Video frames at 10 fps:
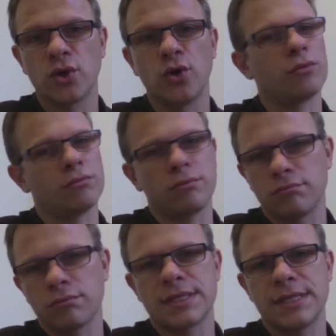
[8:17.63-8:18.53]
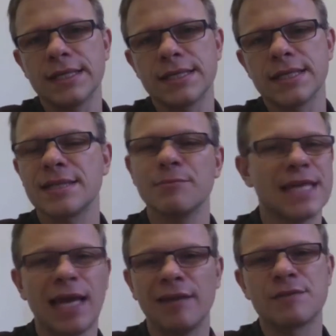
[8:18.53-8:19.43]
so citizens
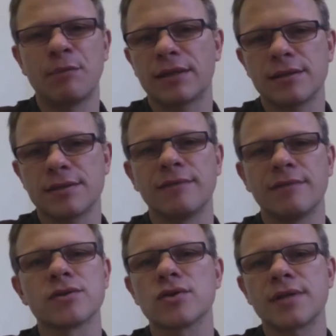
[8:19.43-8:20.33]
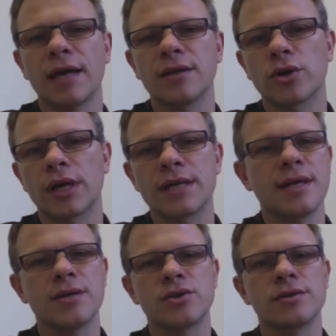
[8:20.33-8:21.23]
themselves, but civil society
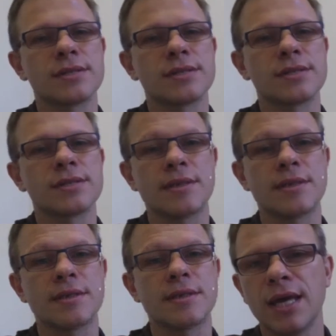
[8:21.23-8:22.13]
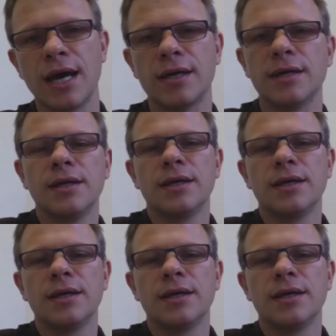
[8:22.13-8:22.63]
organizations, the media,